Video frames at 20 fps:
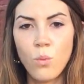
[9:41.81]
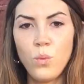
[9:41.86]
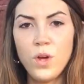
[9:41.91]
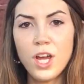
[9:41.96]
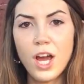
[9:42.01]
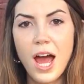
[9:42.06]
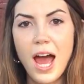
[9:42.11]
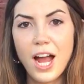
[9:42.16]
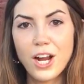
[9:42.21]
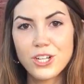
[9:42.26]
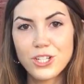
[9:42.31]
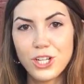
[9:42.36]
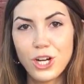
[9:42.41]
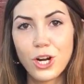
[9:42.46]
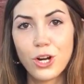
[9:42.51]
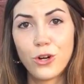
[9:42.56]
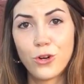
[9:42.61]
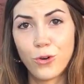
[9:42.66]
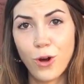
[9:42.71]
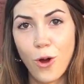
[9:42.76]
we are actually
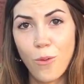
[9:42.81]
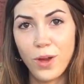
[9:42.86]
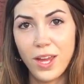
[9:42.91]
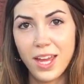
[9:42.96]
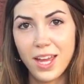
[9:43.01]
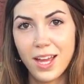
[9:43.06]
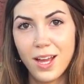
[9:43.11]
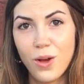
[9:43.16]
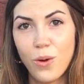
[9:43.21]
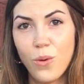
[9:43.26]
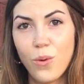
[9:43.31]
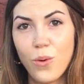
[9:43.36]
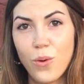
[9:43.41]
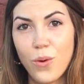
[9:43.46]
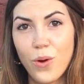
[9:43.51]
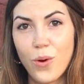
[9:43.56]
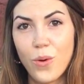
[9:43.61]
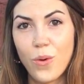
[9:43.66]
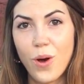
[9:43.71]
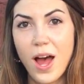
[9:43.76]
are growing
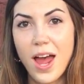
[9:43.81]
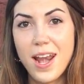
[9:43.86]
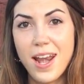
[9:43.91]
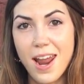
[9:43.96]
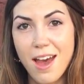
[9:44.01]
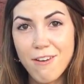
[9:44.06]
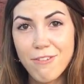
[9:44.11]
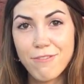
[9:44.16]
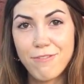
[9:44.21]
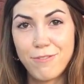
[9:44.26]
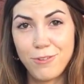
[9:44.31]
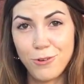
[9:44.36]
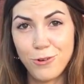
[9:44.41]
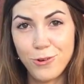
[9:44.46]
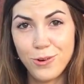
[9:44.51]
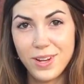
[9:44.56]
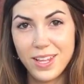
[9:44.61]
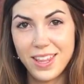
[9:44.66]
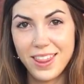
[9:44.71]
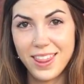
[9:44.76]
enough
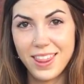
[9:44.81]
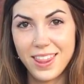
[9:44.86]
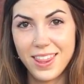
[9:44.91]
food